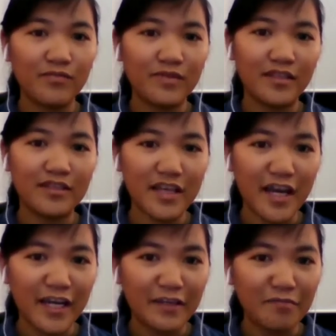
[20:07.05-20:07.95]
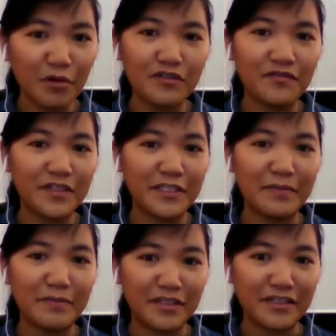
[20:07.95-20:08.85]
the design motivate
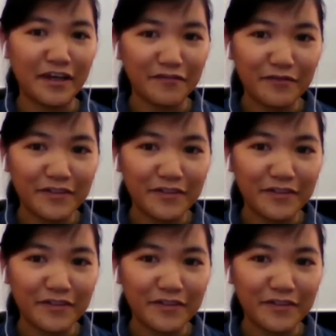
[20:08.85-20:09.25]
them enough.